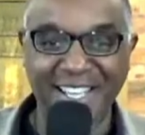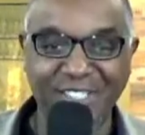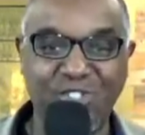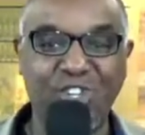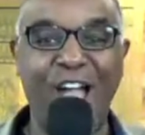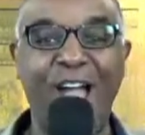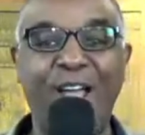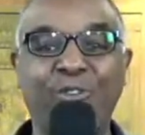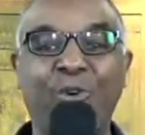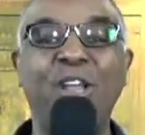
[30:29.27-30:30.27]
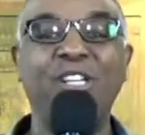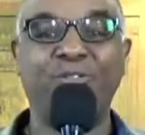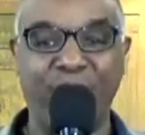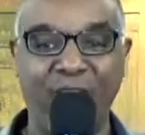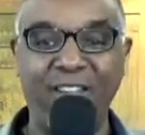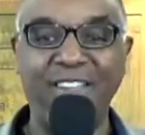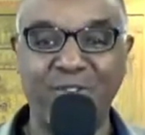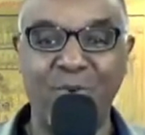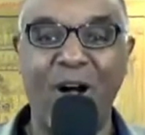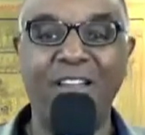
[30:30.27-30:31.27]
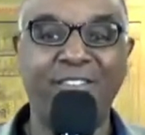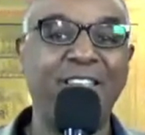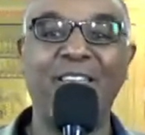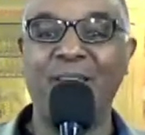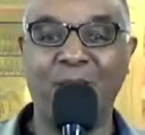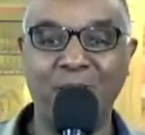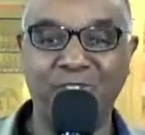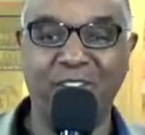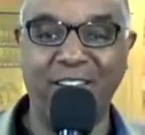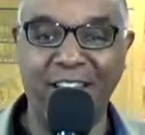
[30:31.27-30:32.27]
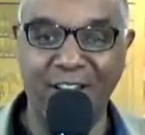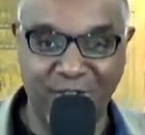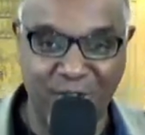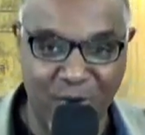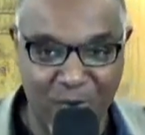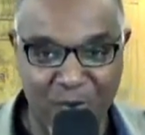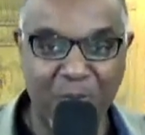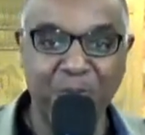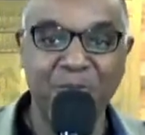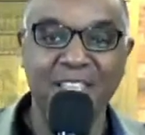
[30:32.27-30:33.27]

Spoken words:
Slide gracefully into our DMs and let us know,